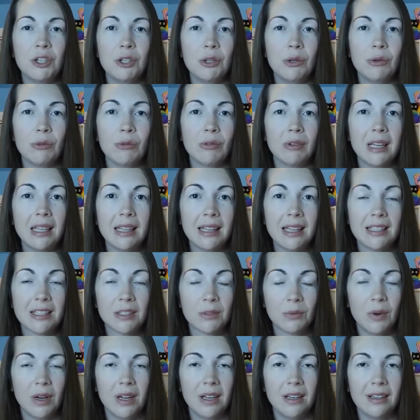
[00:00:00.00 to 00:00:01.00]
to read
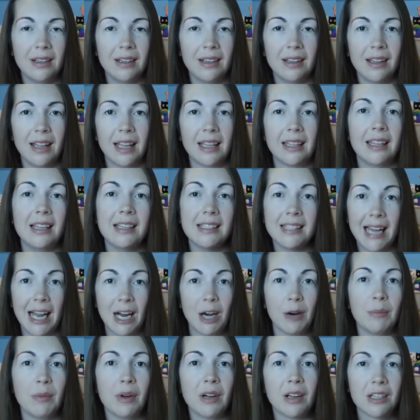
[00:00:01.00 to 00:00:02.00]
this one, like the
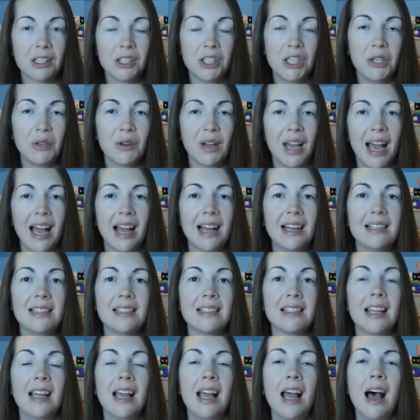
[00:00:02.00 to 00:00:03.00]
entire book, to you guys